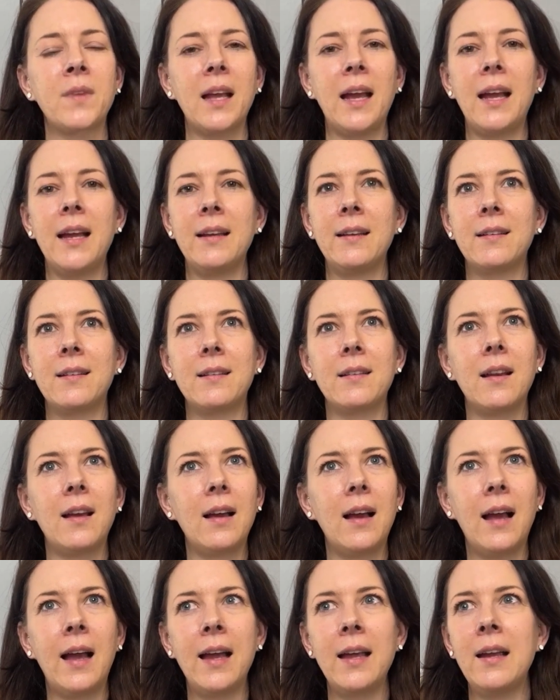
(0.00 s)
and
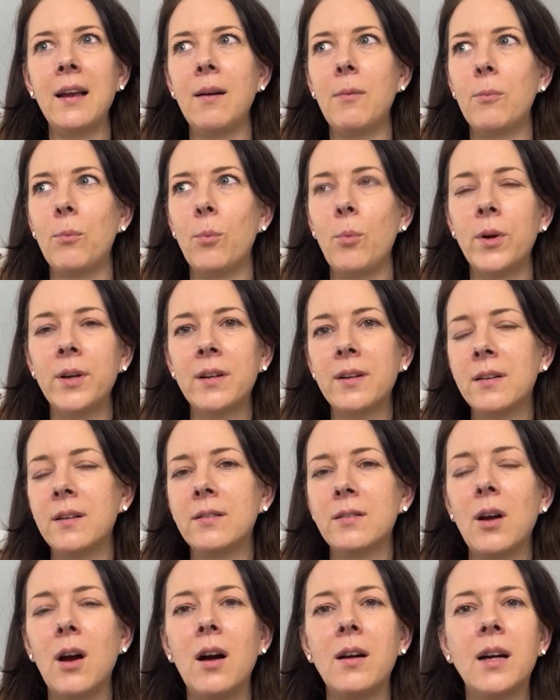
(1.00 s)
I want to
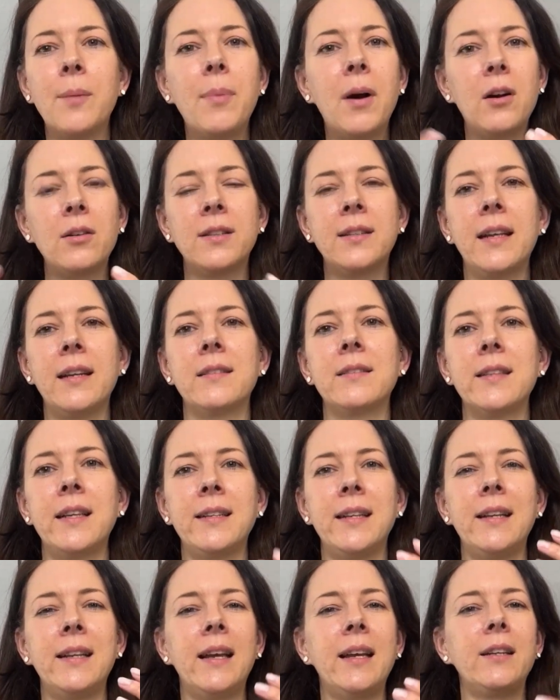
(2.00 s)
talk about this. And
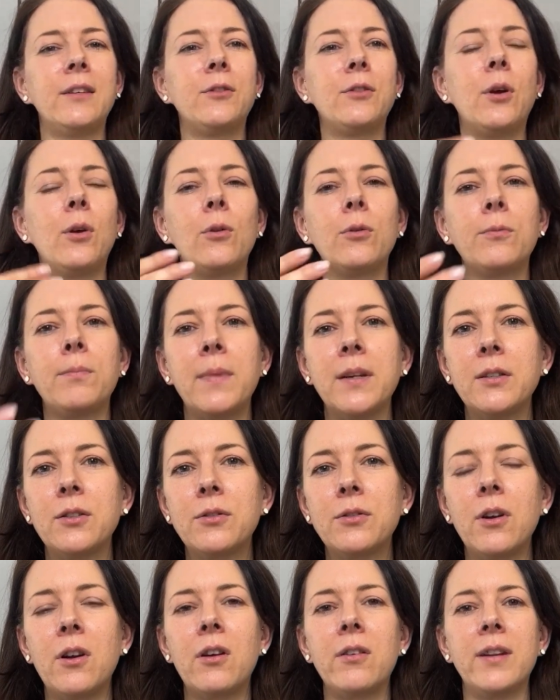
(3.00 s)
then I told my
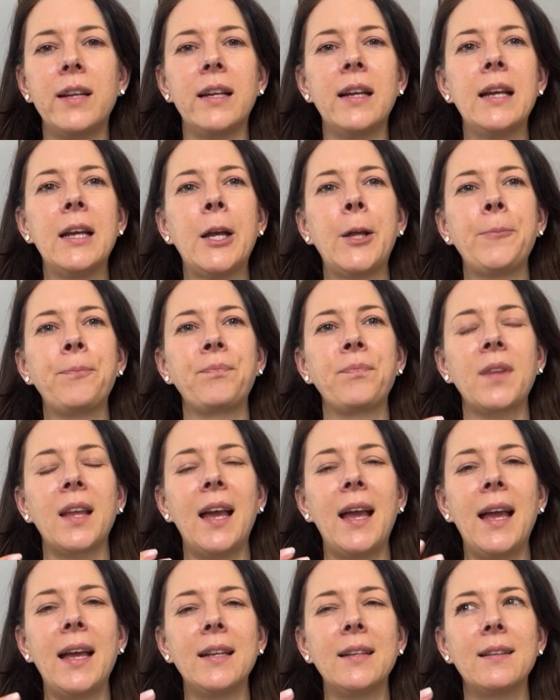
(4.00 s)
story.
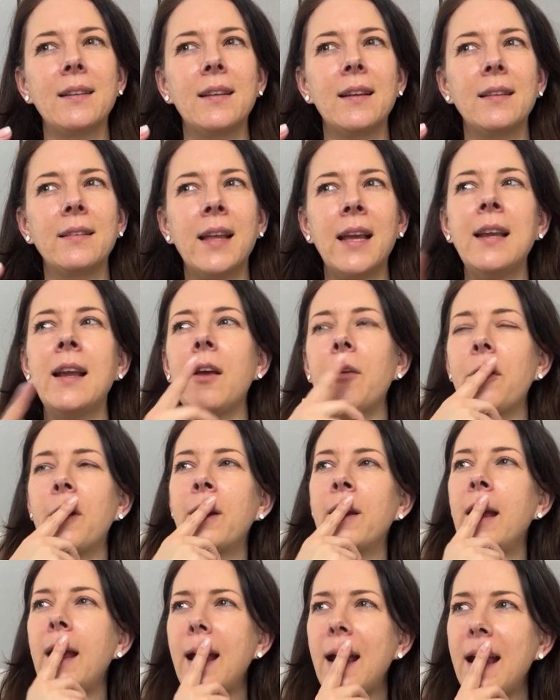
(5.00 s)
And then I thought,
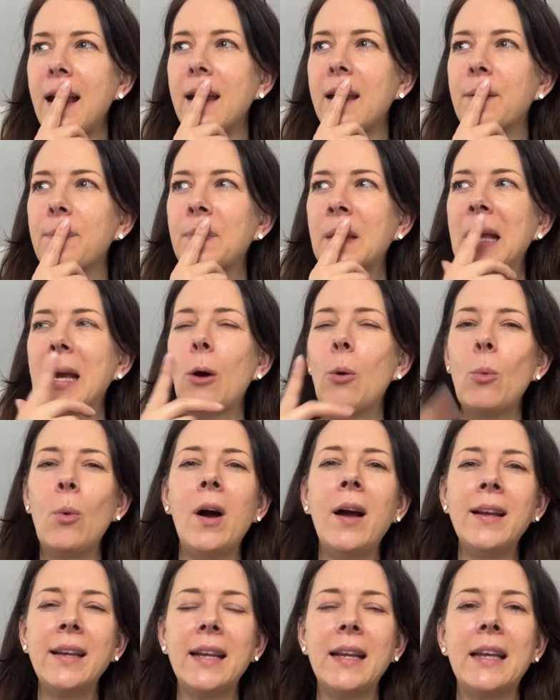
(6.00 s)
hey,
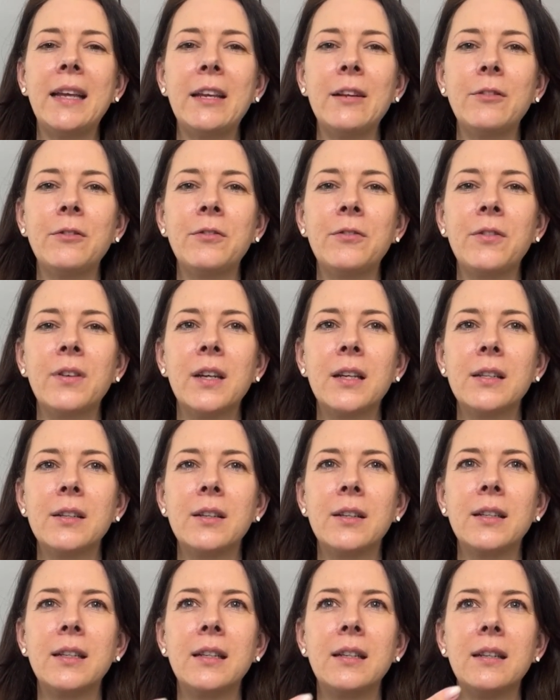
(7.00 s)
what if
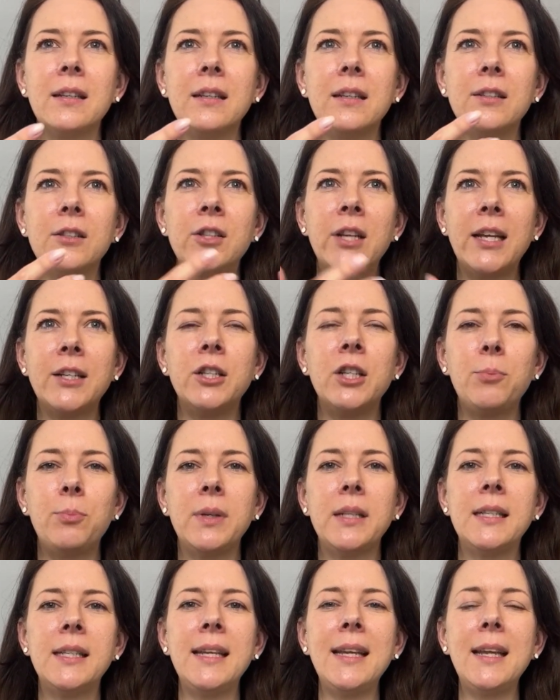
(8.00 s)

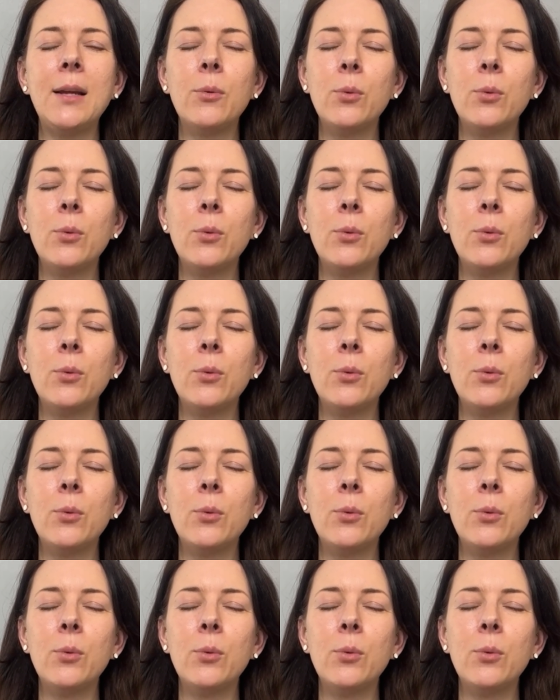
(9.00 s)
ChatGPT